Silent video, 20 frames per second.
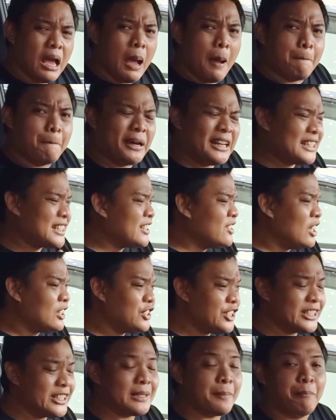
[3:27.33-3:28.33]
it's not just the
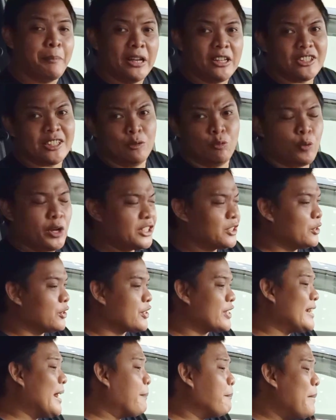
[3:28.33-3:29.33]
bells and whistles that
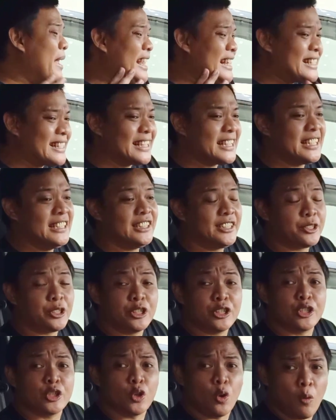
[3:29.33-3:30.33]
makes this interior so
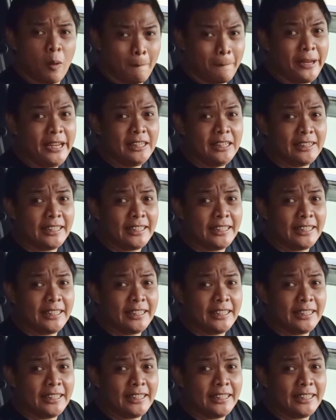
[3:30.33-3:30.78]
appealing.